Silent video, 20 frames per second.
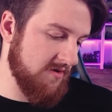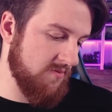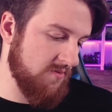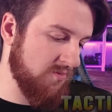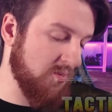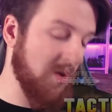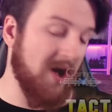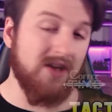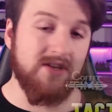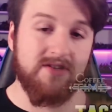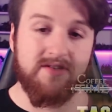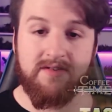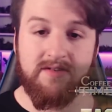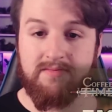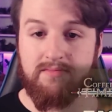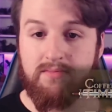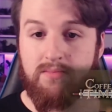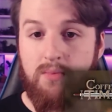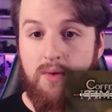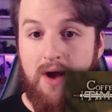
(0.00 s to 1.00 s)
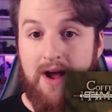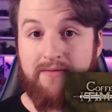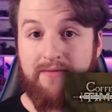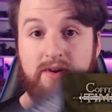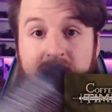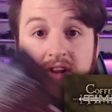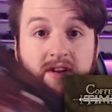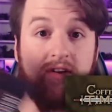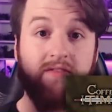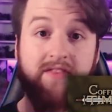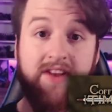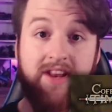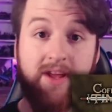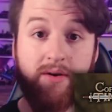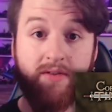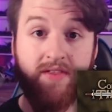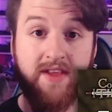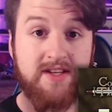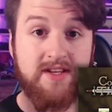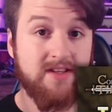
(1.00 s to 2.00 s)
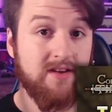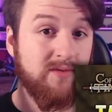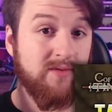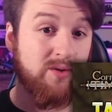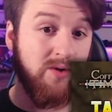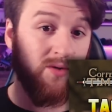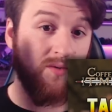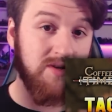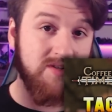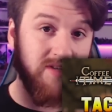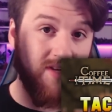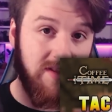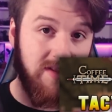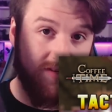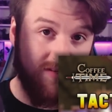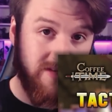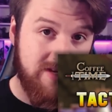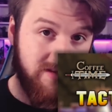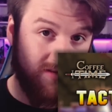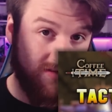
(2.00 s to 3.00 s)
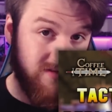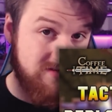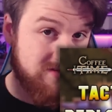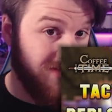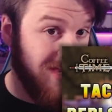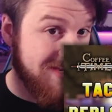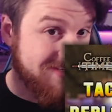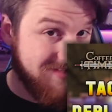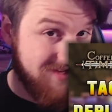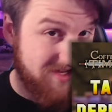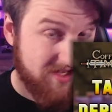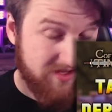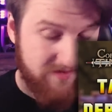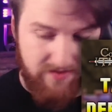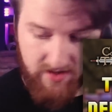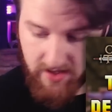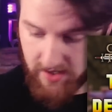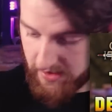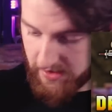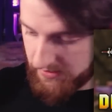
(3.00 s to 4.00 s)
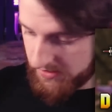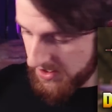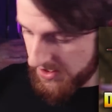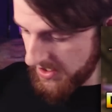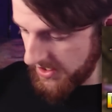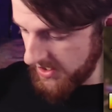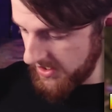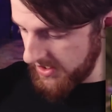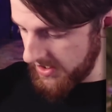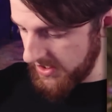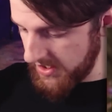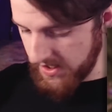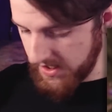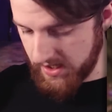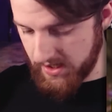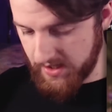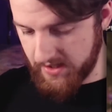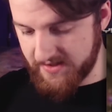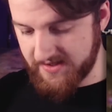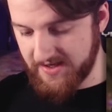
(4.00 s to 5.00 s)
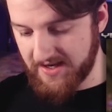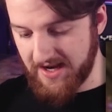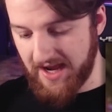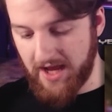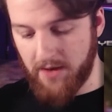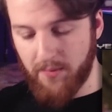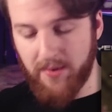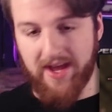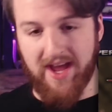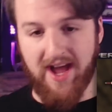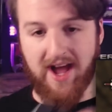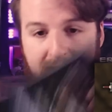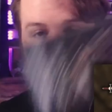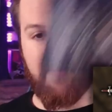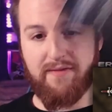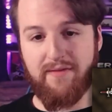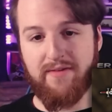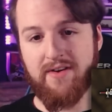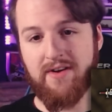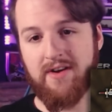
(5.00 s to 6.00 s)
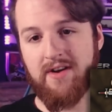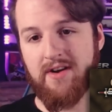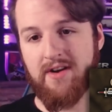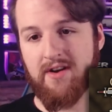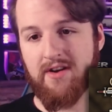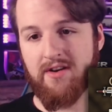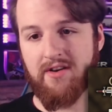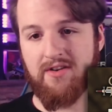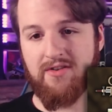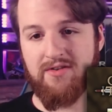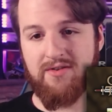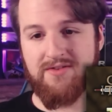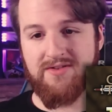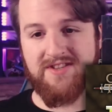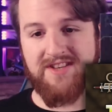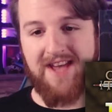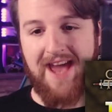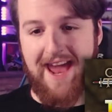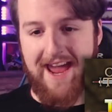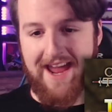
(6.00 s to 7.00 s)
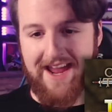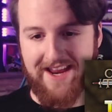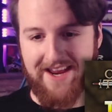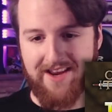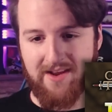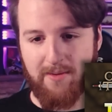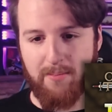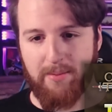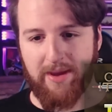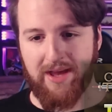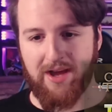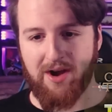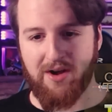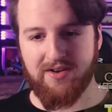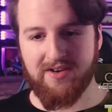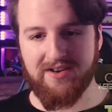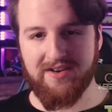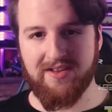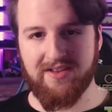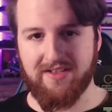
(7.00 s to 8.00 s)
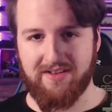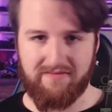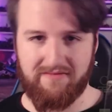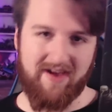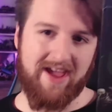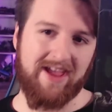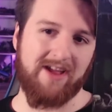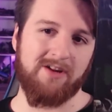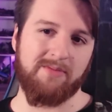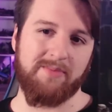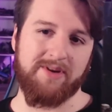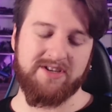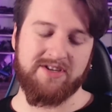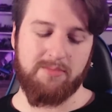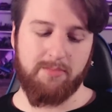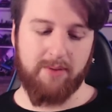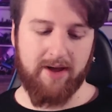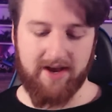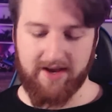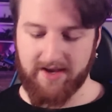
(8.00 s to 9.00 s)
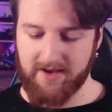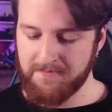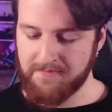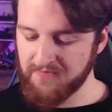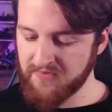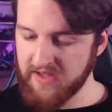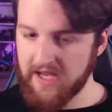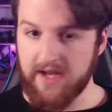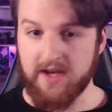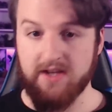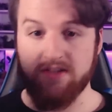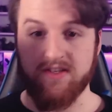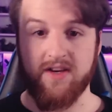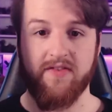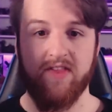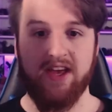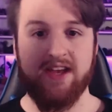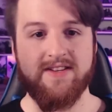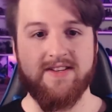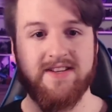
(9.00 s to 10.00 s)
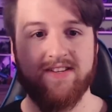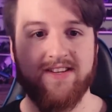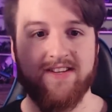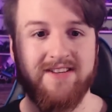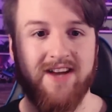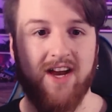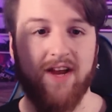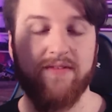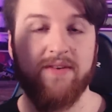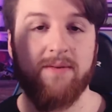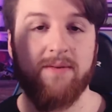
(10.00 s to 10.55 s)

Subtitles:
whilst I've already done a video on this, so if you want to watch that, there's yesterday's video. Today, we have Crusade Beyond the Veil mission pack. So this is designed for